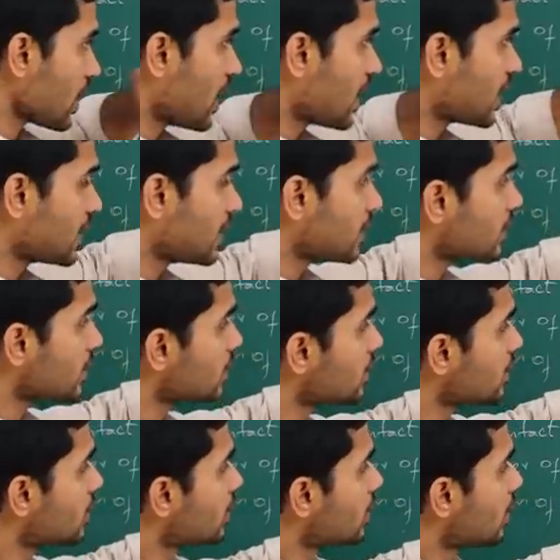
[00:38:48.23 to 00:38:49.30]
and
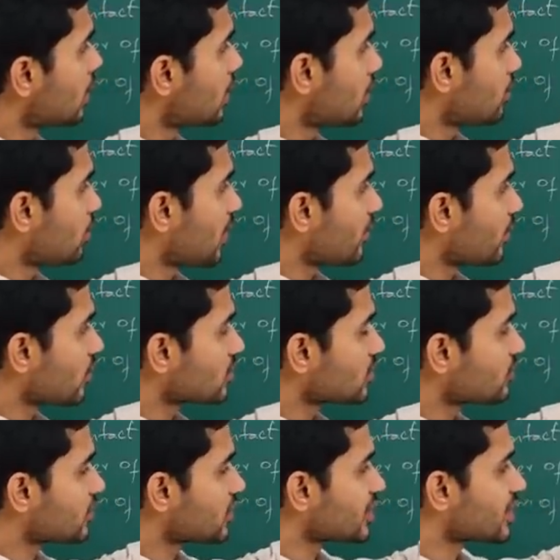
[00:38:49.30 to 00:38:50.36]
uh, power of
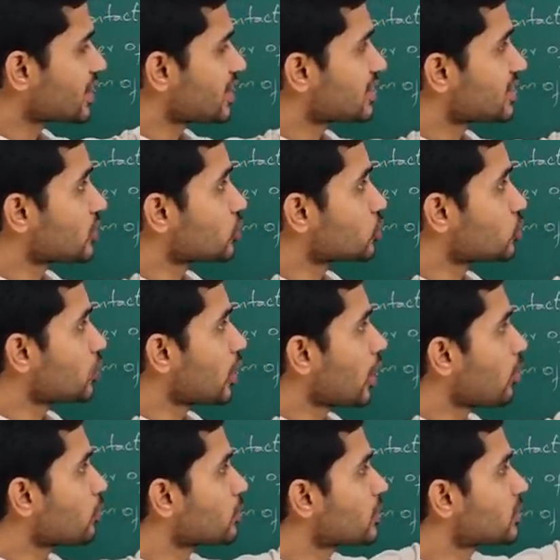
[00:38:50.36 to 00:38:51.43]
the first lens is 2
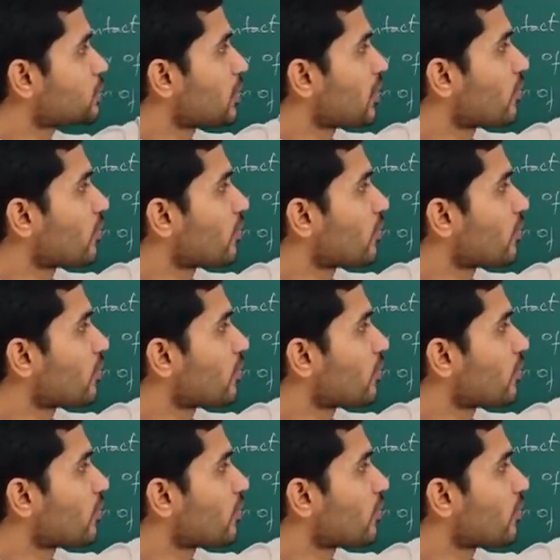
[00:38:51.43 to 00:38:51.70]
diopters,